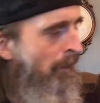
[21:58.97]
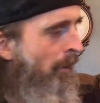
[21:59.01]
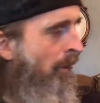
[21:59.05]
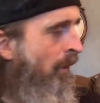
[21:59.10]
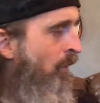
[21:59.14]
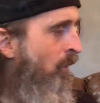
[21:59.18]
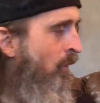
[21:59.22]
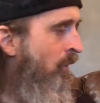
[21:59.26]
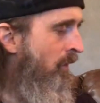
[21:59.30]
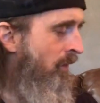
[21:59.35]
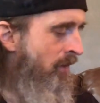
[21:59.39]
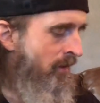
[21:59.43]

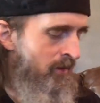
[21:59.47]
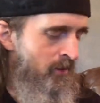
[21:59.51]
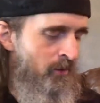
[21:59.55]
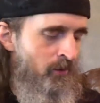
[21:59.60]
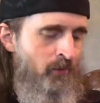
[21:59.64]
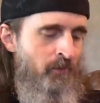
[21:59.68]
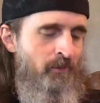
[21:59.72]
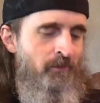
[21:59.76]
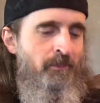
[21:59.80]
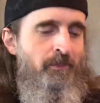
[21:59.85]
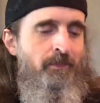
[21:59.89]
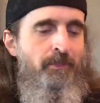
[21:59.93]
one of the two.
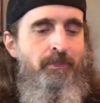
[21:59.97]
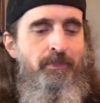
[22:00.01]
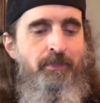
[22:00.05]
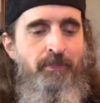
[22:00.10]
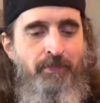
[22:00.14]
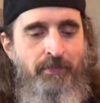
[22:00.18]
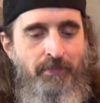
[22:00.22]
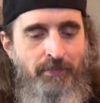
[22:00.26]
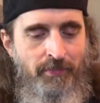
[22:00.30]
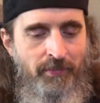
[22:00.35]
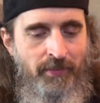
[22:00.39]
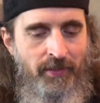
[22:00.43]

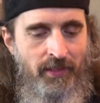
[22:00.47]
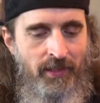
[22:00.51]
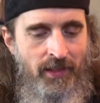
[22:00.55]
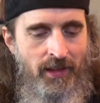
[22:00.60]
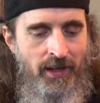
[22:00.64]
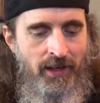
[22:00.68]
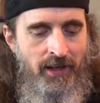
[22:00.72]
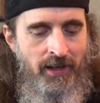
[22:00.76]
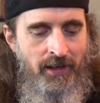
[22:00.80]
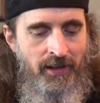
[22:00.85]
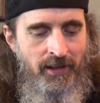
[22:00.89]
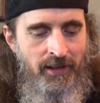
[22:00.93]

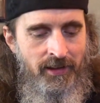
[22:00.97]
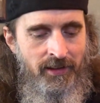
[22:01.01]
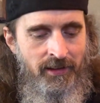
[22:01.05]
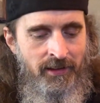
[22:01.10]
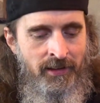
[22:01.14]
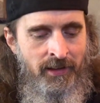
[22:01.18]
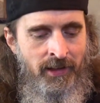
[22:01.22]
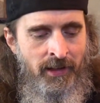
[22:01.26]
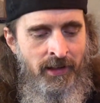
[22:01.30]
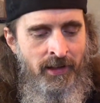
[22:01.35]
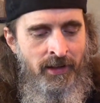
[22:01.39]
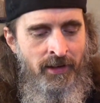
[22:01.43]
Uh,
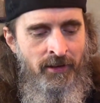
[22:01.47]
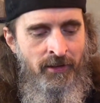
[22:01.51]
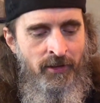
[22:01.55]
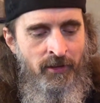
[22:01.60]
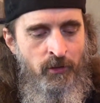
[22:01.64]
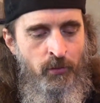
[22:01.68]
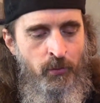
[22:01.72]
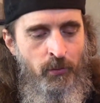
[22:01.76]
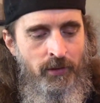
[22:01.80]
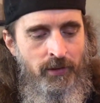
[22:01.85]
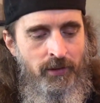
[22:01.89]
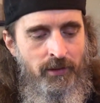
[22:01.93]
this
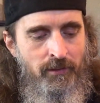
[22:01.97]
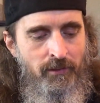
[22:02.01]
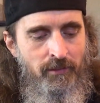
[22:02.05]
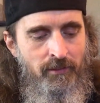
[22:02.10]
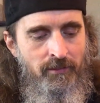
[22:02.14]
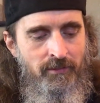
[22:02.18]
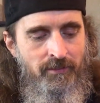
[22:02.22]
one,